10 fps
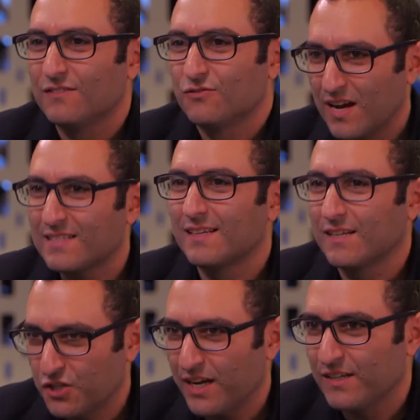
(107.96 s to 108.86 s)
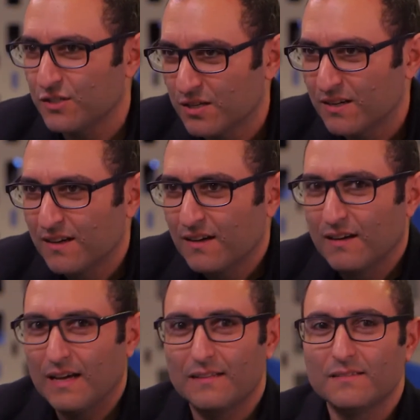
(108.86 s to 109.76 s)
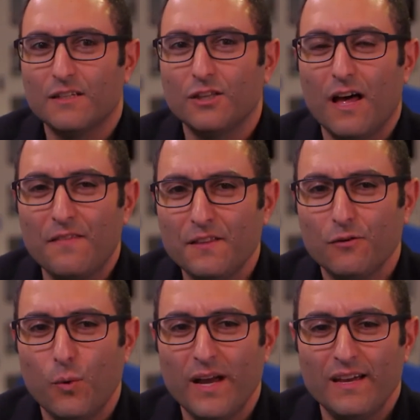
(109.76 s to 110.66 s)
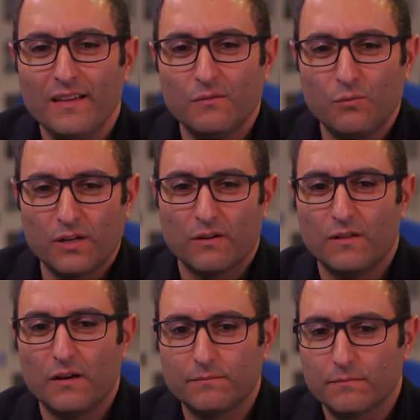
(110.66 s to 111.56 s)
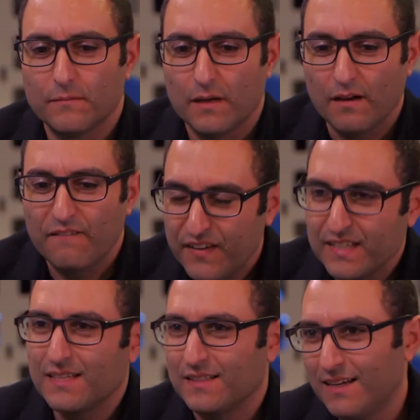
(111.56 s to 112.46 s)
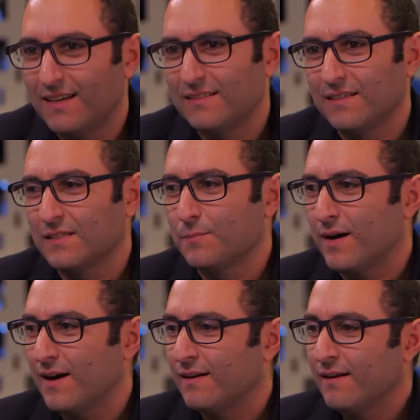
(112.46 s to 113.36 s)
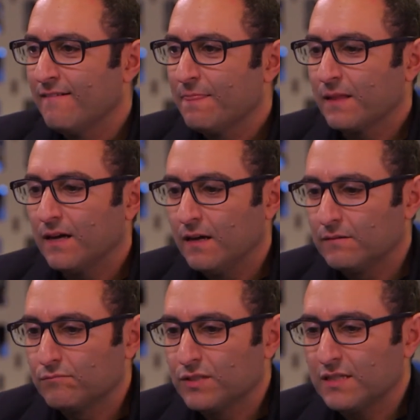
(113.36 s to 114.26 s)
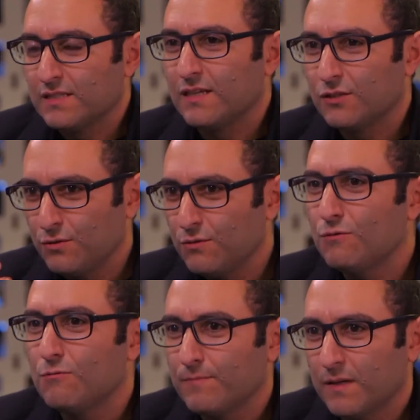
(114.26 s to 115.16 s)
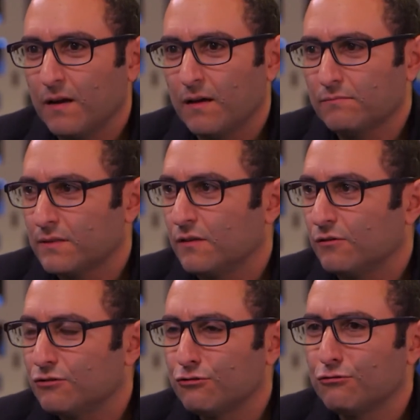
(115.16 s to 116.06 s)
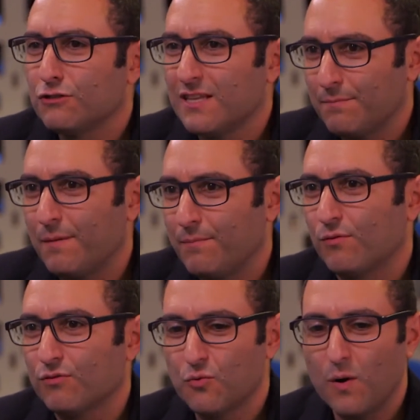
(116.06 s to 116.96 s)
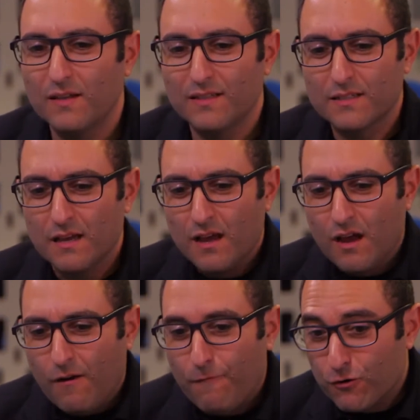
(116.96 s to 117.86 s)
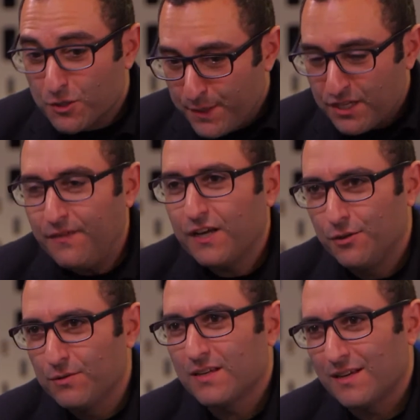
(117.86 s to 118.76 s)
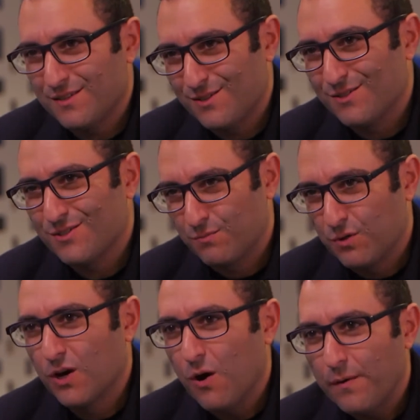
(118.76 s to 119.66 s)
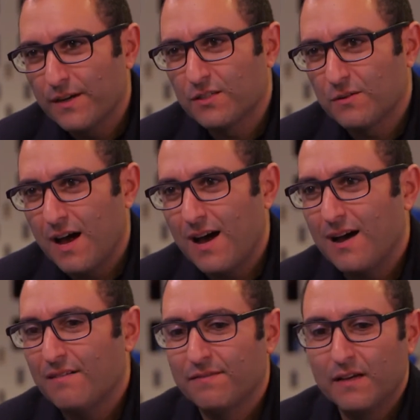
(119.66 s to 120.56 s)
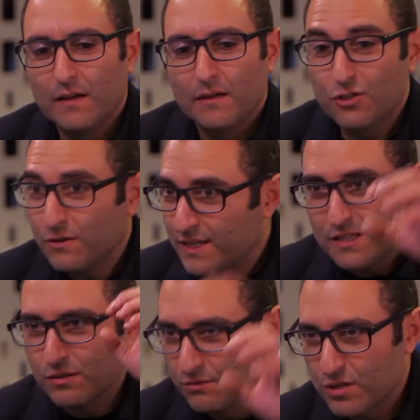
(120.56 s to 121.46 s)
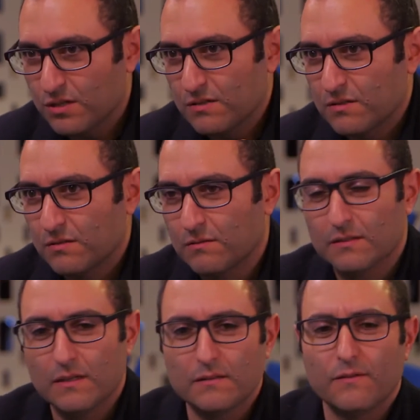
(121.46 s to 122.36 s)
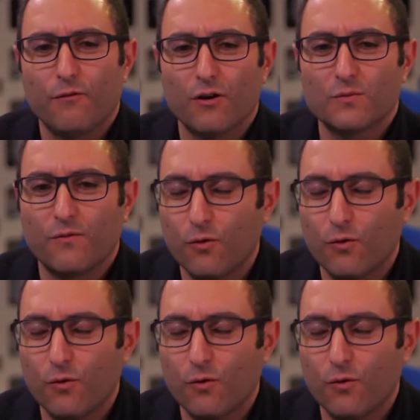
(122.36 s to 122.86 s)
drastic change. And I think the way we're going to phase that in is by it's a two-step approach. One is, for specific use cases, we're going to have turnkey solutions, right? And for us, we're